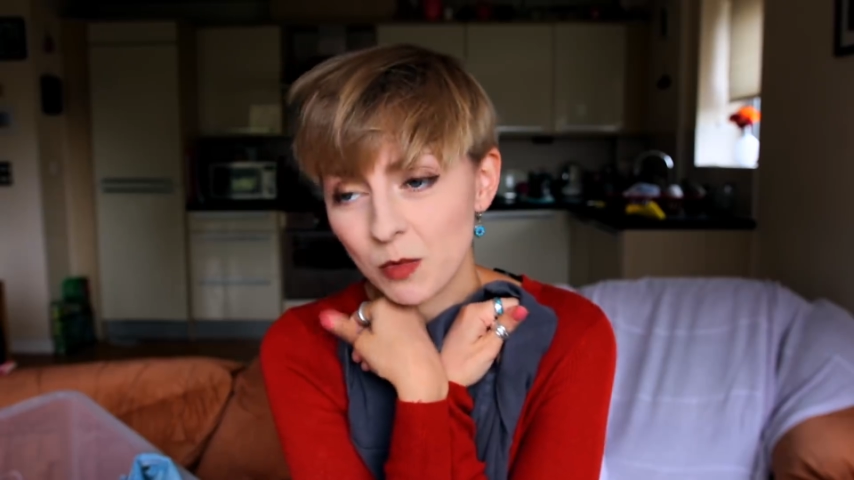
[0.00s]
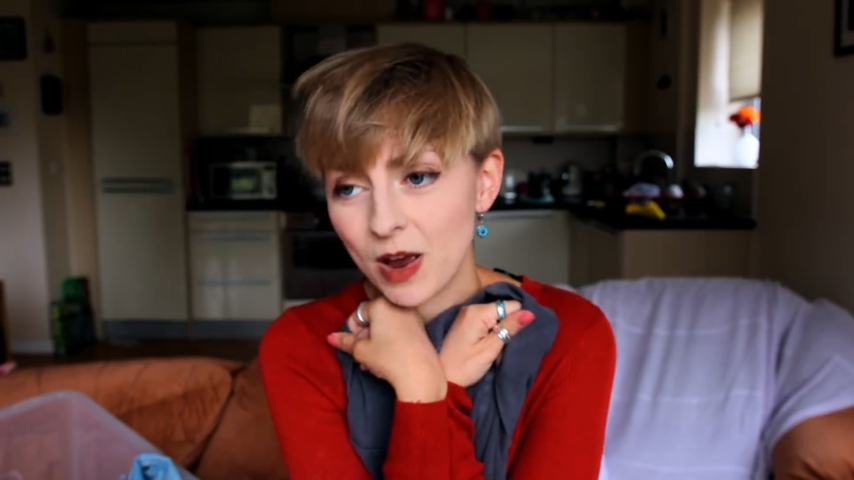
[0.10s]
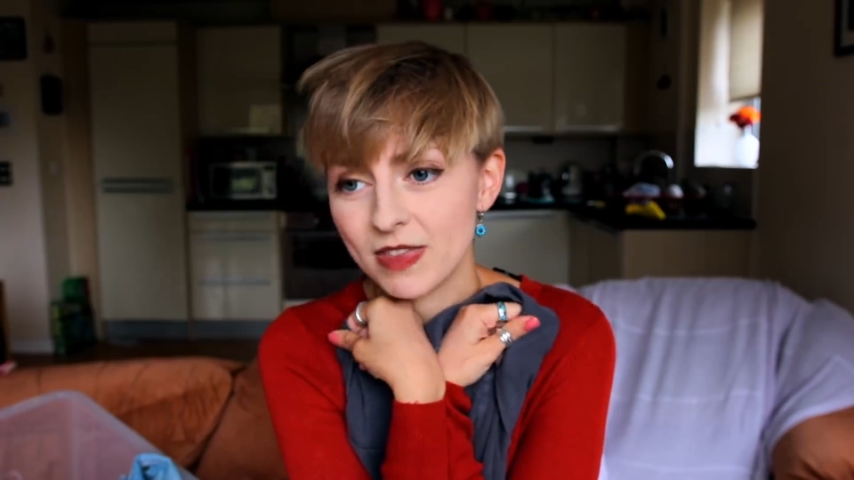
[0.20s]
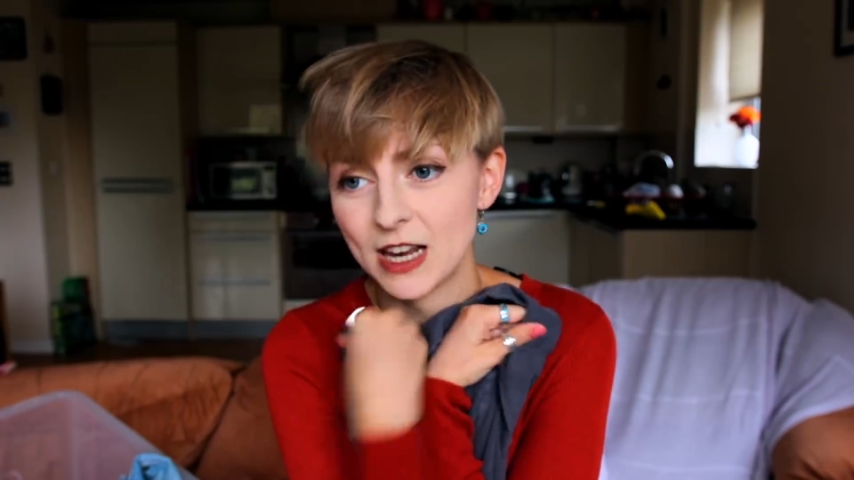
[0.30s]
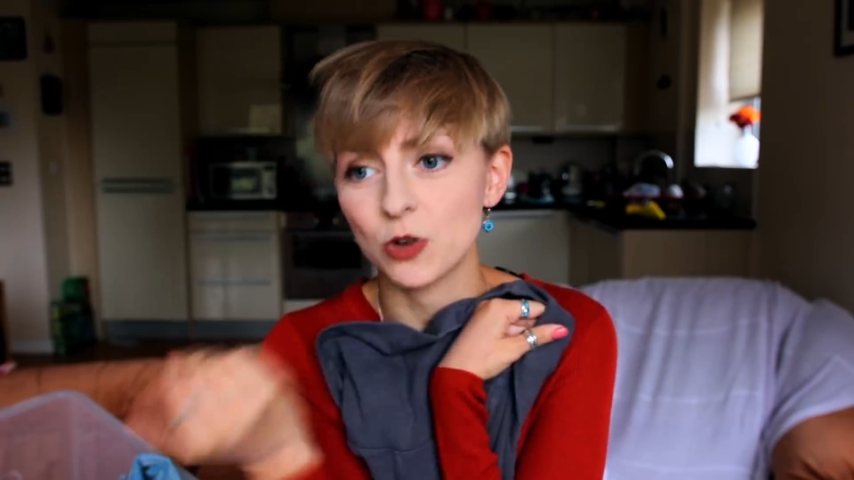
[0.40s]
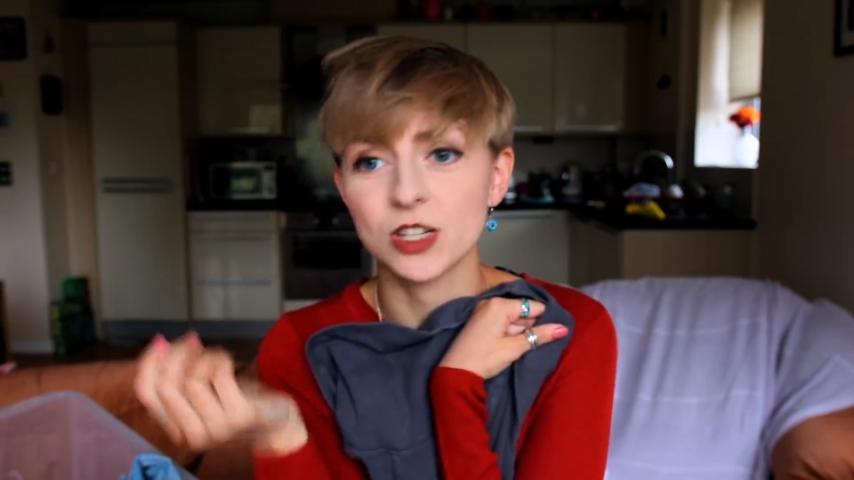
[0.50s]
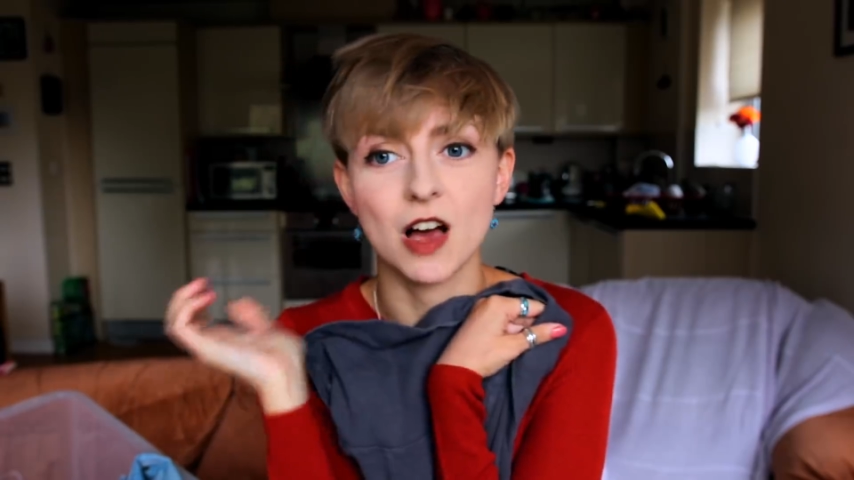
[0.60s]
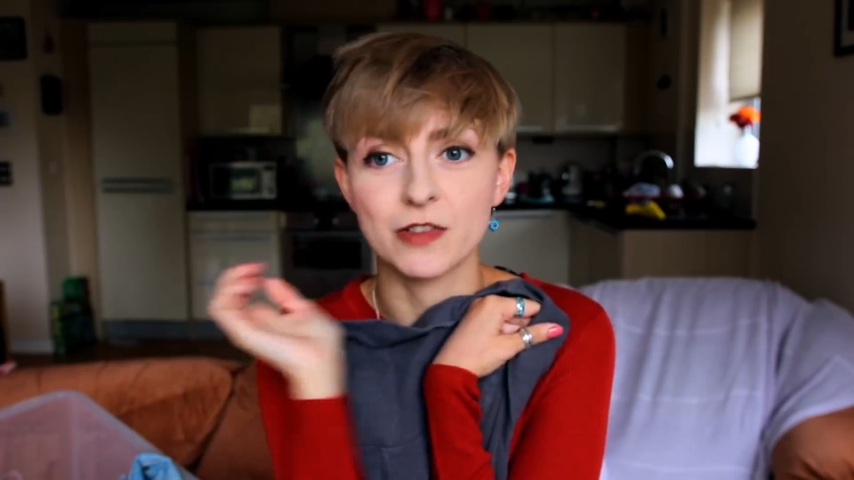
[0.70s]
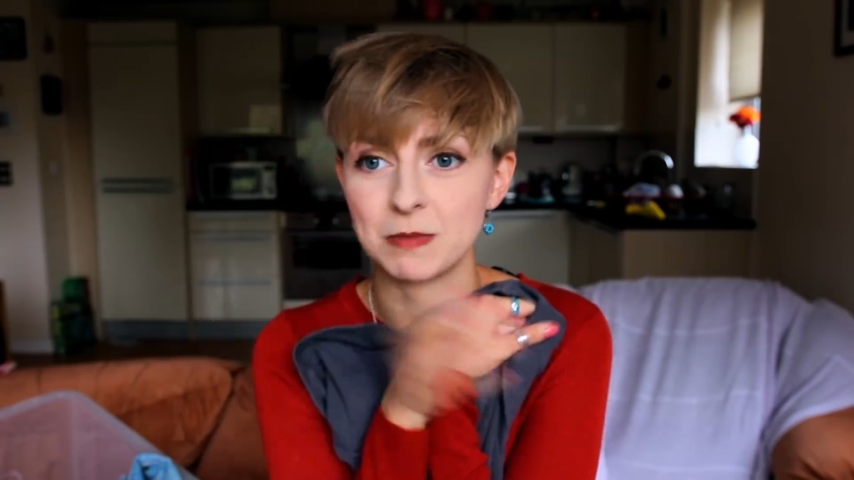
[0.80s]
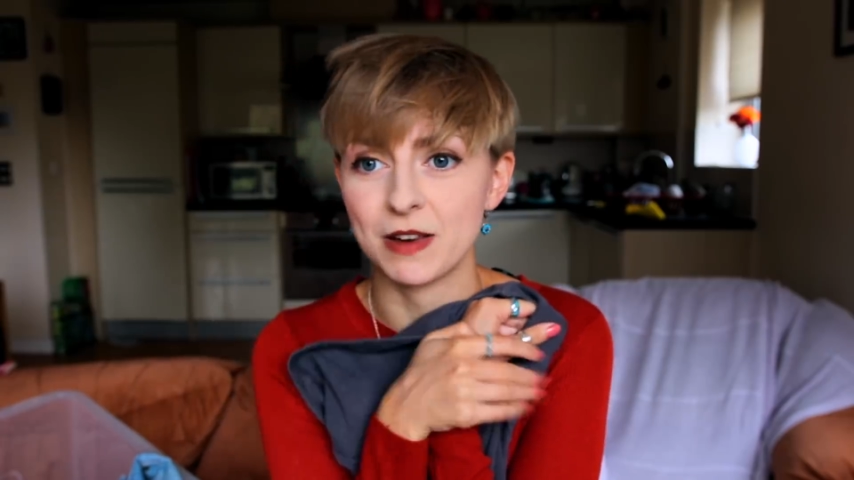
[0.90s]
when they looked
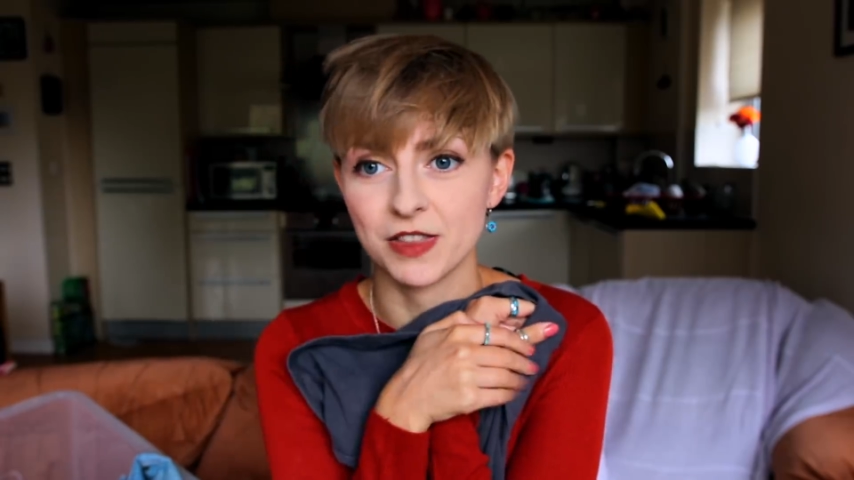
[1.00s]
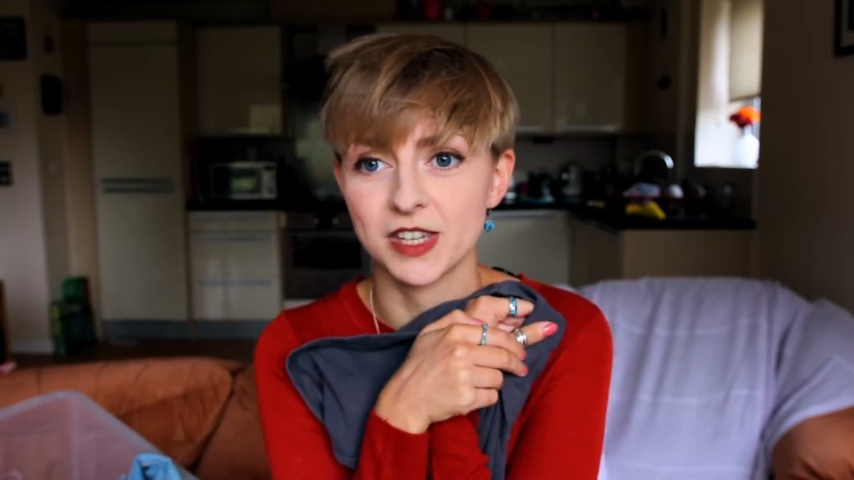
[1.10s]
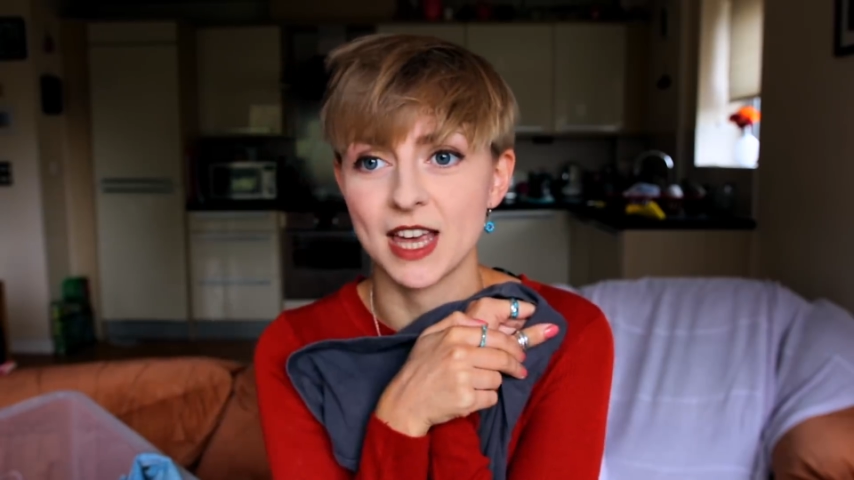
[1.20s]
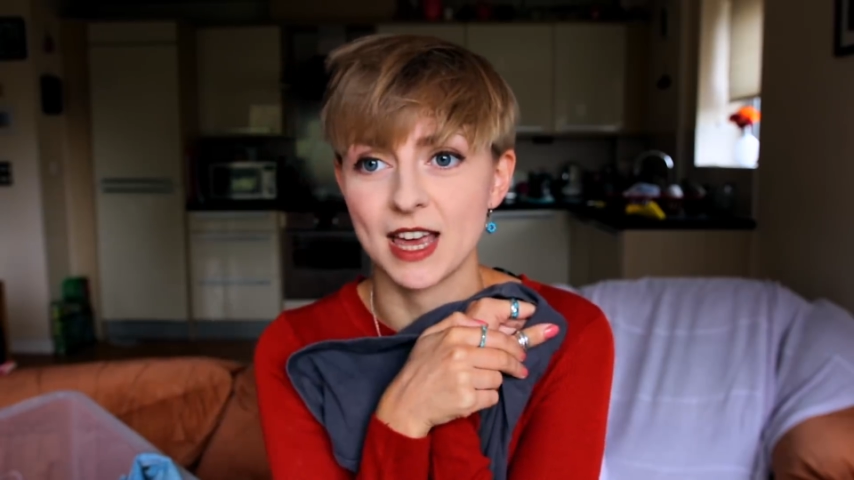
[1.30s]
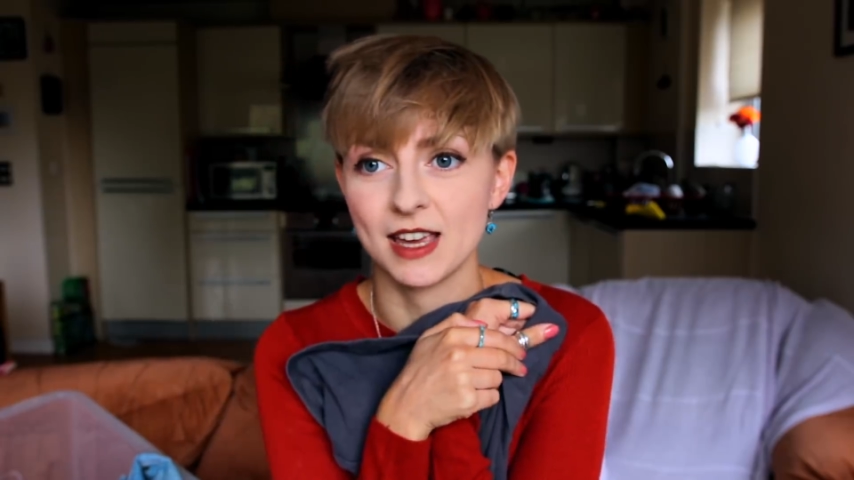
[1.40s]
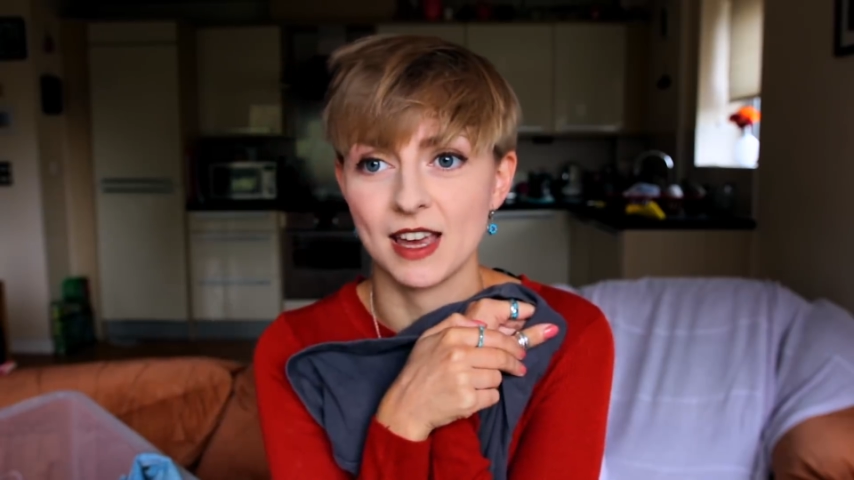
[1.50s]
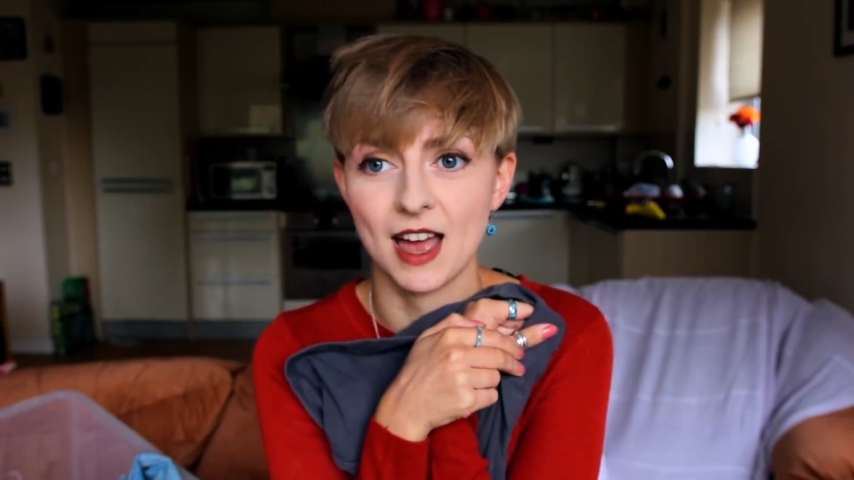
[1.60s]
after me for the day